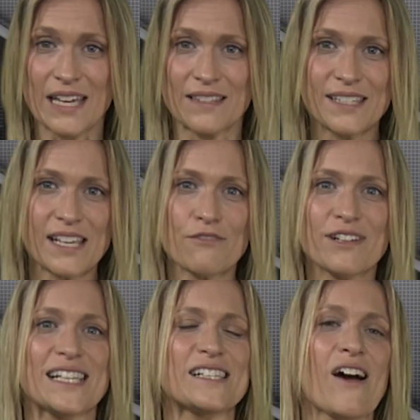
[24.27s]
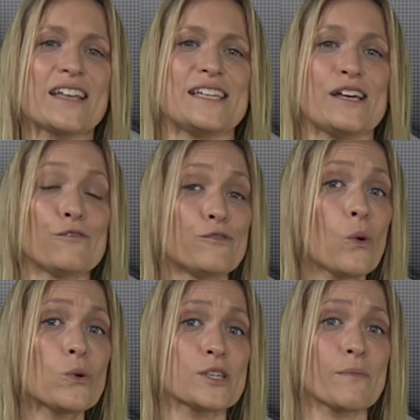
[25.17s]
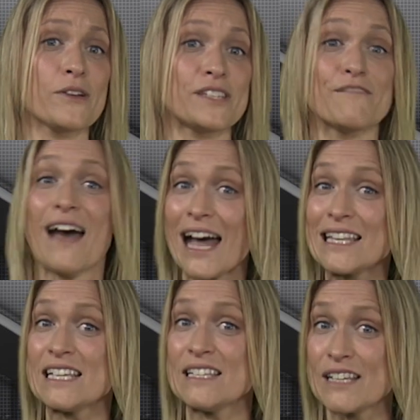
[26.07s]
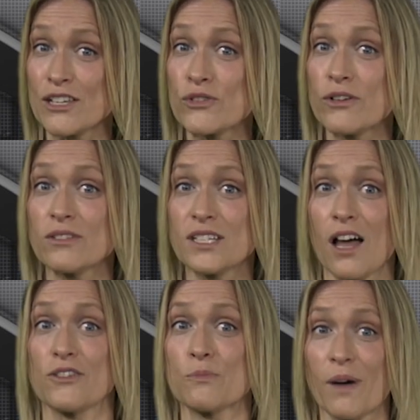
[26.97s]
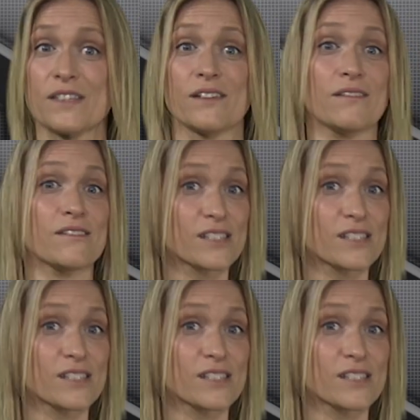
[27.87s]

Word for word: the series is ideal for automotive and industrial touch button,